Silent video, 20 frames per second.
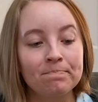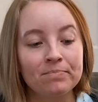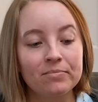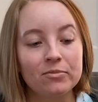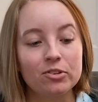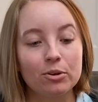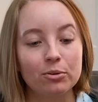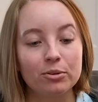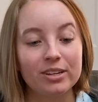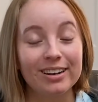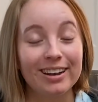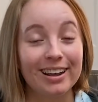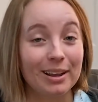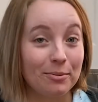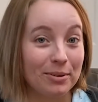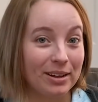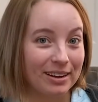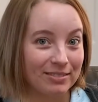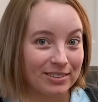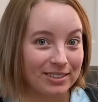So today
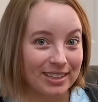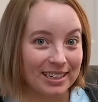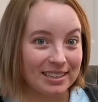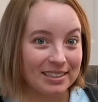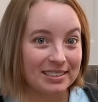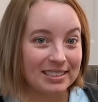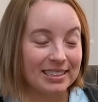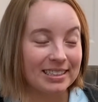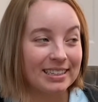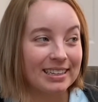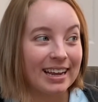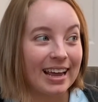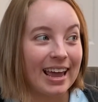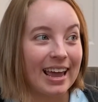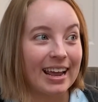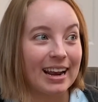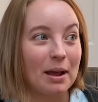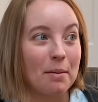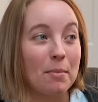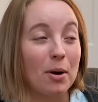we have a lesson
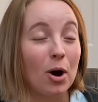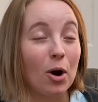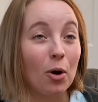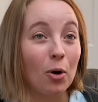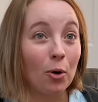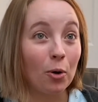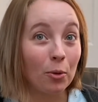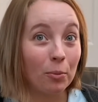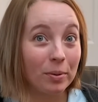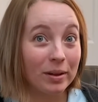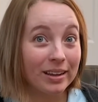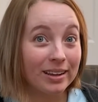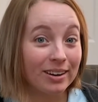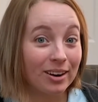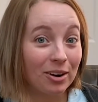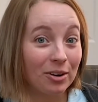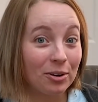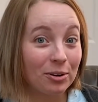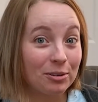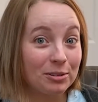and I'm hoping it
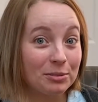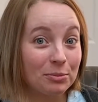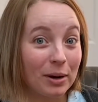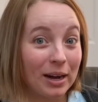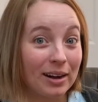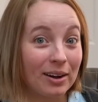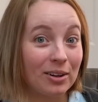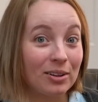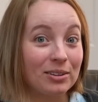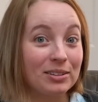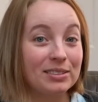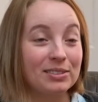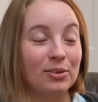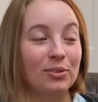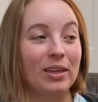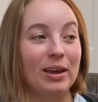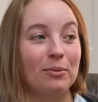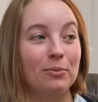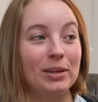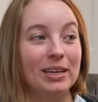all goes well so
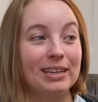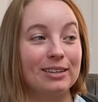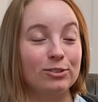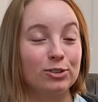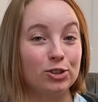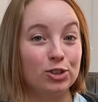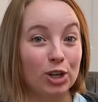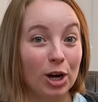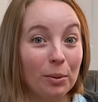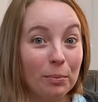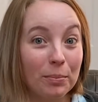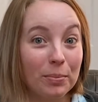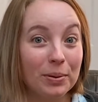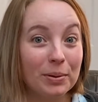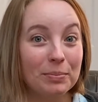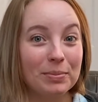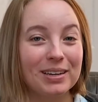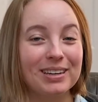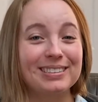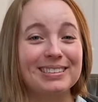that we can jump
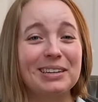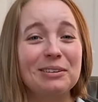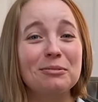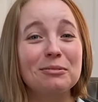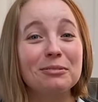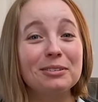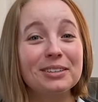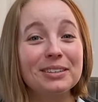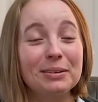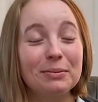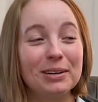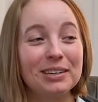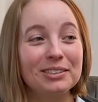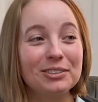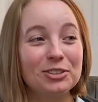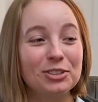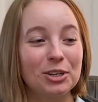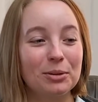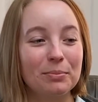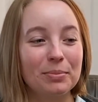because I really want to
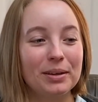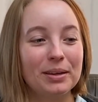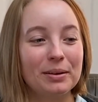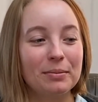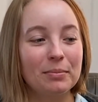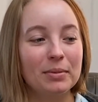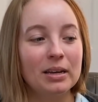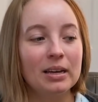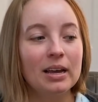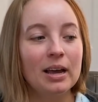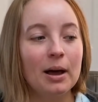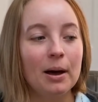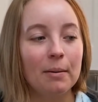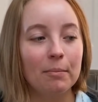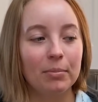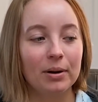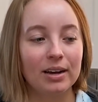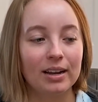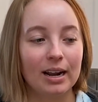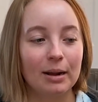jump him,
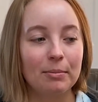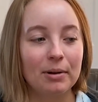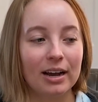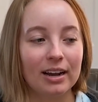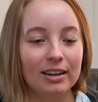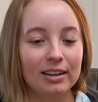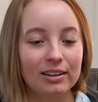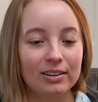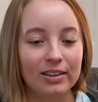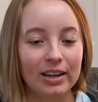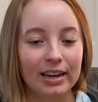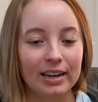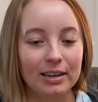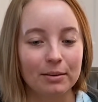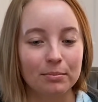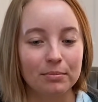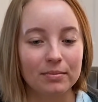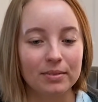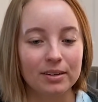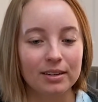but I'm not going to lie,
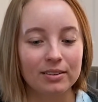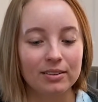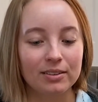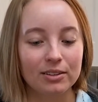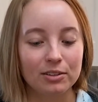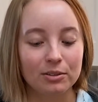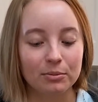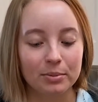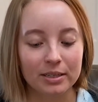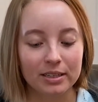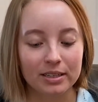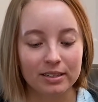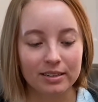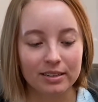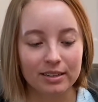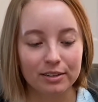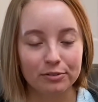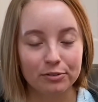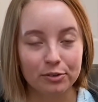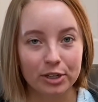I'm a little bit
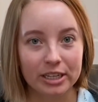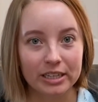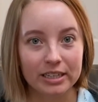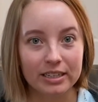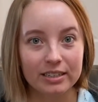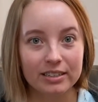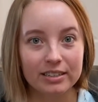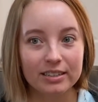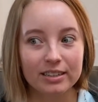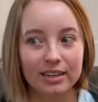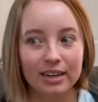afraid.